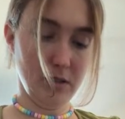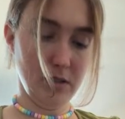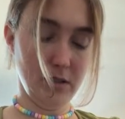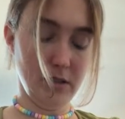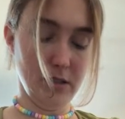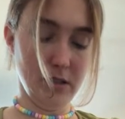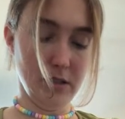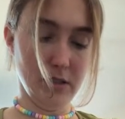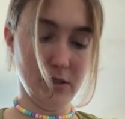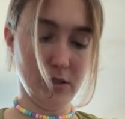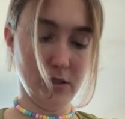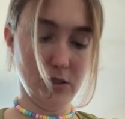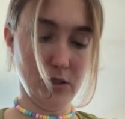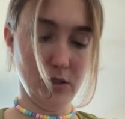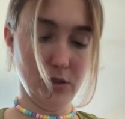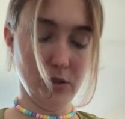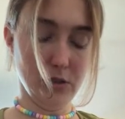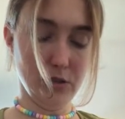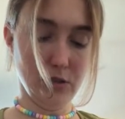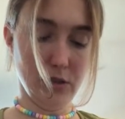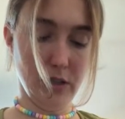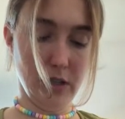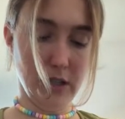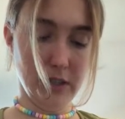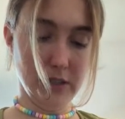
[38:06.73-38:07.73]
didn't go
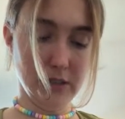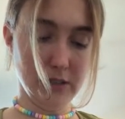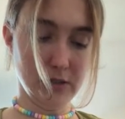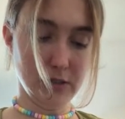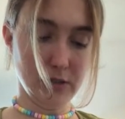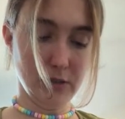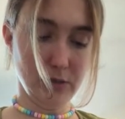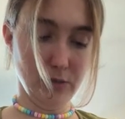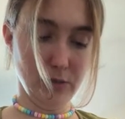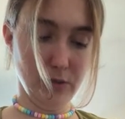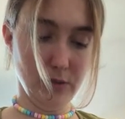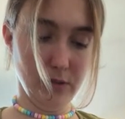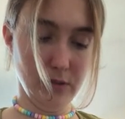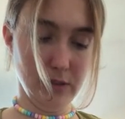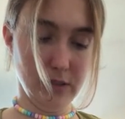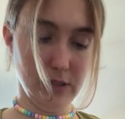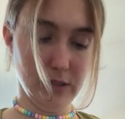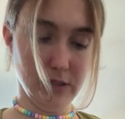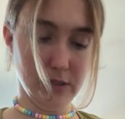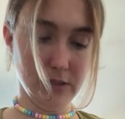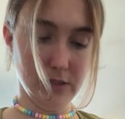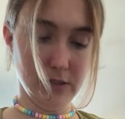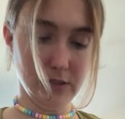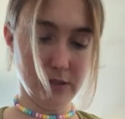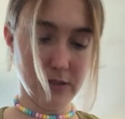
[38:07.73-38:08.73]
to art school
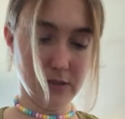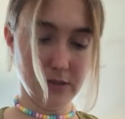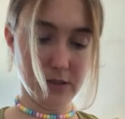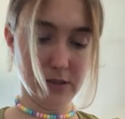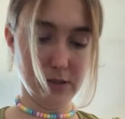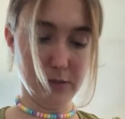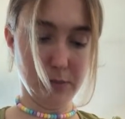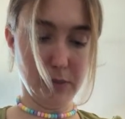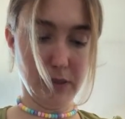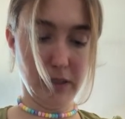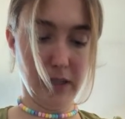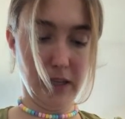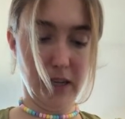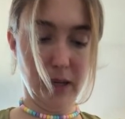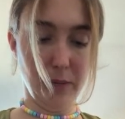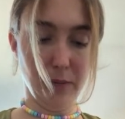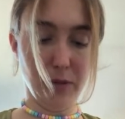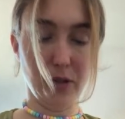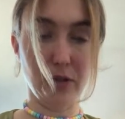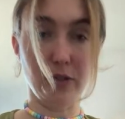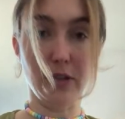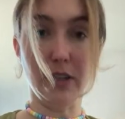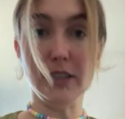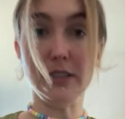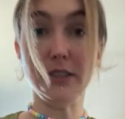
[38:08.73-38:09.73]
and just became a
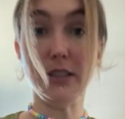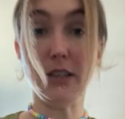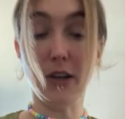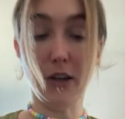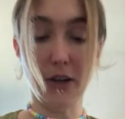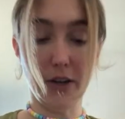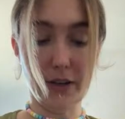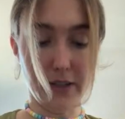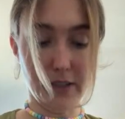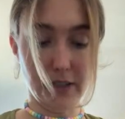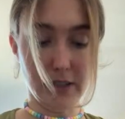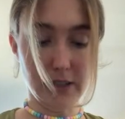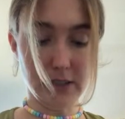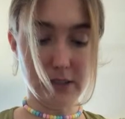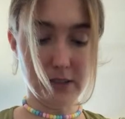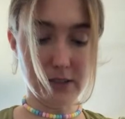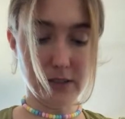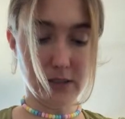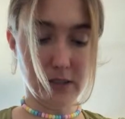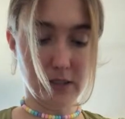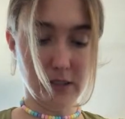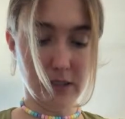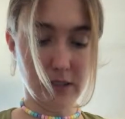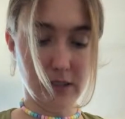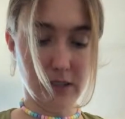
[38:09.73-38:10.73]
crazy artist
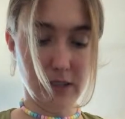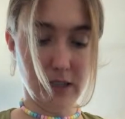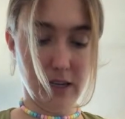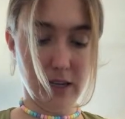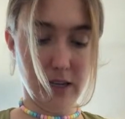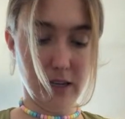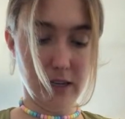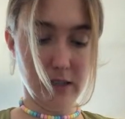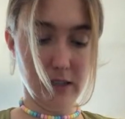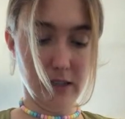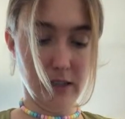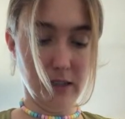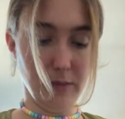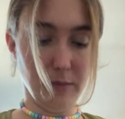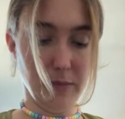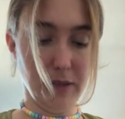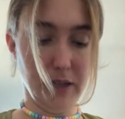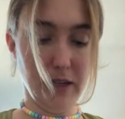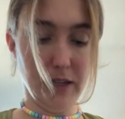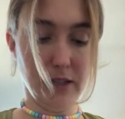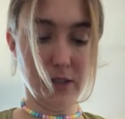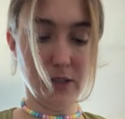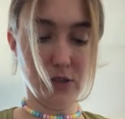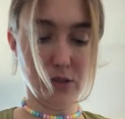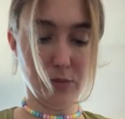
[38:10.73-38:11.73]
and had a little
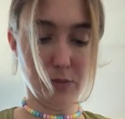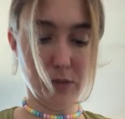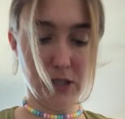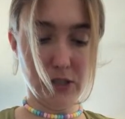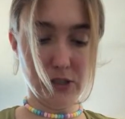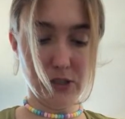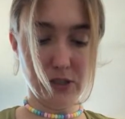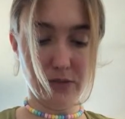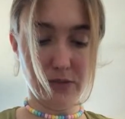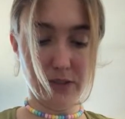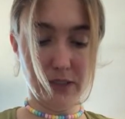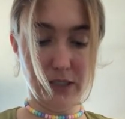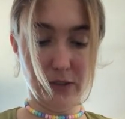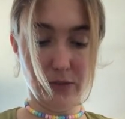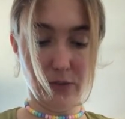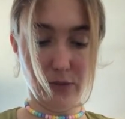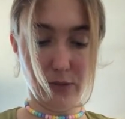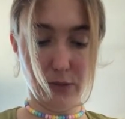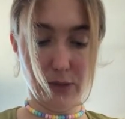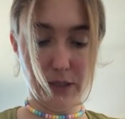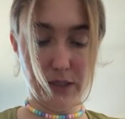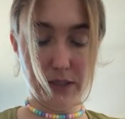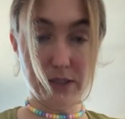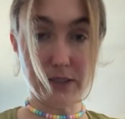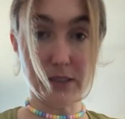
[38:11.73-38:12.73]
bit too much of an
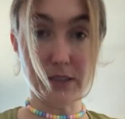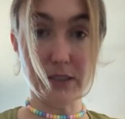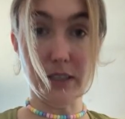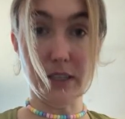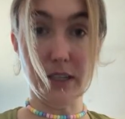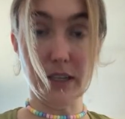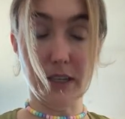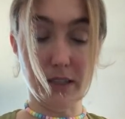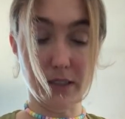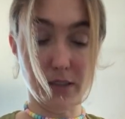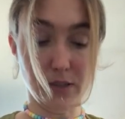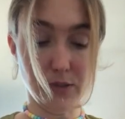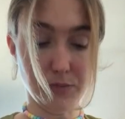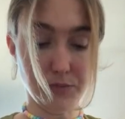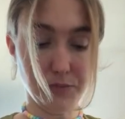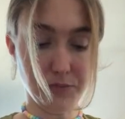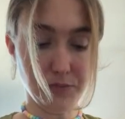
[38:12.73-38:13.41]
influence in the end.